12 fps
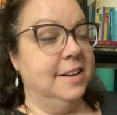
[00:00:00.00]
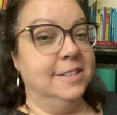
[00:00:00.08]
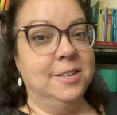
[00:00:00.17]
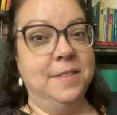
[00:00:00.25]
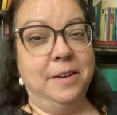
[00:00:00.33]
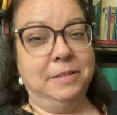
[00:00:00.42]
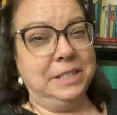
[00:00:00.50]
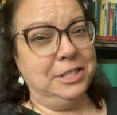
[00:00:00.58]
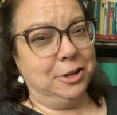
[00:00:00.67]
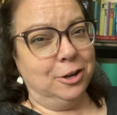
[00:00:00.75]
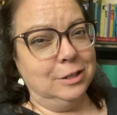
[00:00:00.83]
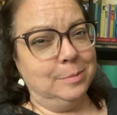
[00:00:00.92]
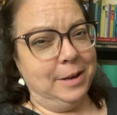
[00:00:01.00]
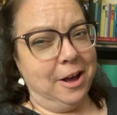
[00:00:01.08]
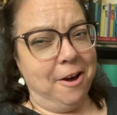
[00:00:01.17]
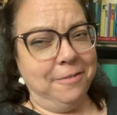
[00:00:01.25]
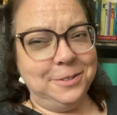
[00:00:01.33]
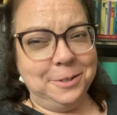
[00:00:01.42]
So that really turns me
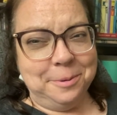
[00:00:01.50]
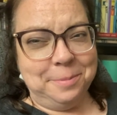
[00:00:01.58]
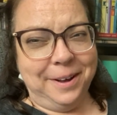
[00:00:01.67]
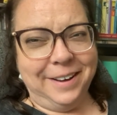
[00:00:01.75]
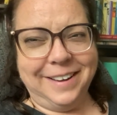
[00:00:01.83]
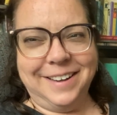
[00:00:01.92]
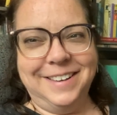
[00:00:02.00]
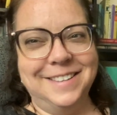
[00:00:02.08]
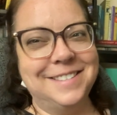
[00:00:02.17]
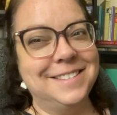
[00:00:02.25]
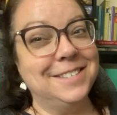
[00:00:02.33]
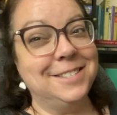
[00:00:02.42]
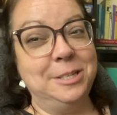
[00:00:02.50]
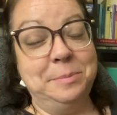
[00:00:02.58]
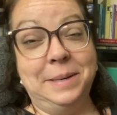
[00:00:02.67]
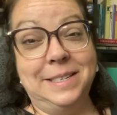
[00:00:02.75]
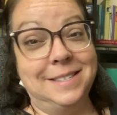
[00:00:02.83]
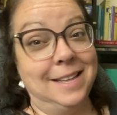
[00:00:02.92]
off to a book, and it's the
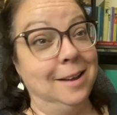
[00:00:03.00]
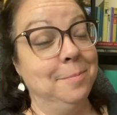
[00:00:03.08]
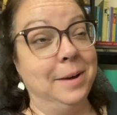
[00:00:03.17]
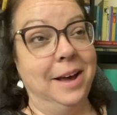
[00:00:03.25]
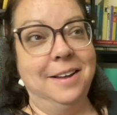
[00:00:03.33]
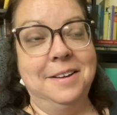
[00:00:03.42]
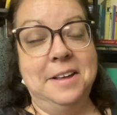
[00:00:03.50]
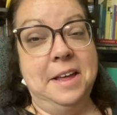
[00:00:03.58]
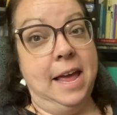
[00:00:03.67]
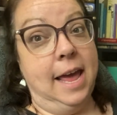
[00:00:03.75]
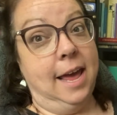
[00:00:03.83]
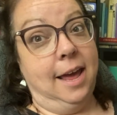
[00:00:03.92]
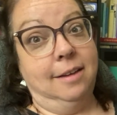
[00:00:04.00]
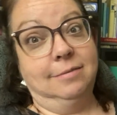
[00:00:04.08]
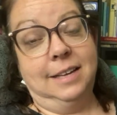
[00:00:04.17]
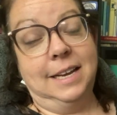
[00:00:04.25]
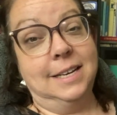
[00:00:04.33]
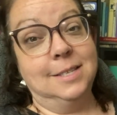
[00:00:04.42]
stupidest thing, but hey,
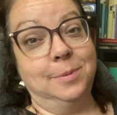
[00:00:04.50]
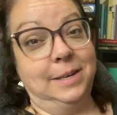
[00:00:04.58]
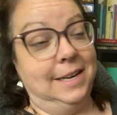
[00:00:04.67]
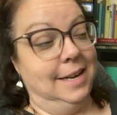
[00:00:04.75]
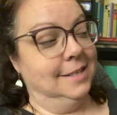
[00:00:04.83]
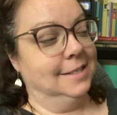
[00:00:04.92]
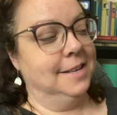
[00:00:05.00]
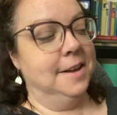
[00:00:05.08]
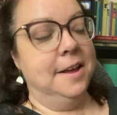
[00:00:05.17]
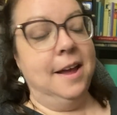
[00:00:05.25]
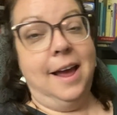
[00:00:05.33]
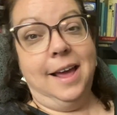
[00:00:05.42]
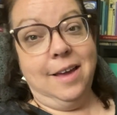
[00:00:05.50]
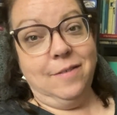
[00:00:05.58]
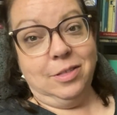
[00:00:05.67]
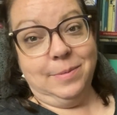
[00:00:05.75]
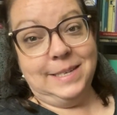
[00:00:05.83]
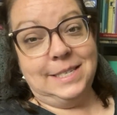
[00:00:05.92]
it is what it is. I gave
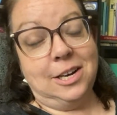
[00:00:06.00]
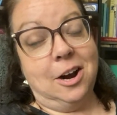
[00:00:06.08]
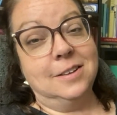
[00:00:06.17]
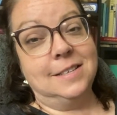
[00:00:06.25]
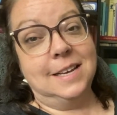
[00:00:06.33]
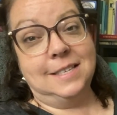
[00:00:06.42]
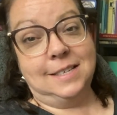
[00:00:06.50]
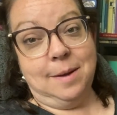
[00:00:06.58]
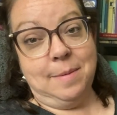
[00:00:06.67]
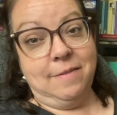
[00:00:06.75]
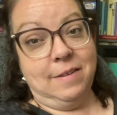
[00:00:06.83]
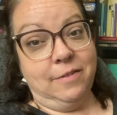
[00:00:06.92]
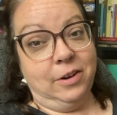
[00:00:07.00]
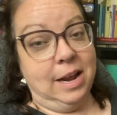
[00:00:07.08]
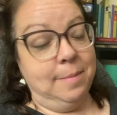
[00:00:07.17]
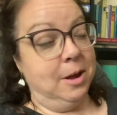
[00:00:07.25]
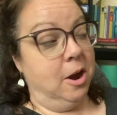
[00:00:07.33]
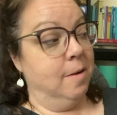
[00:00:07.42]
it 3 stars. It's not my favorite
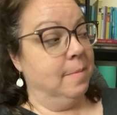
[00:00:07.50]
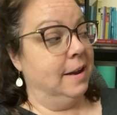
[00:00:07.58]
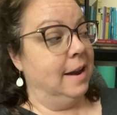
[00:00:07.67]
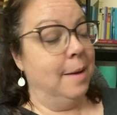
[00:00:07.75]
Amy Harmon.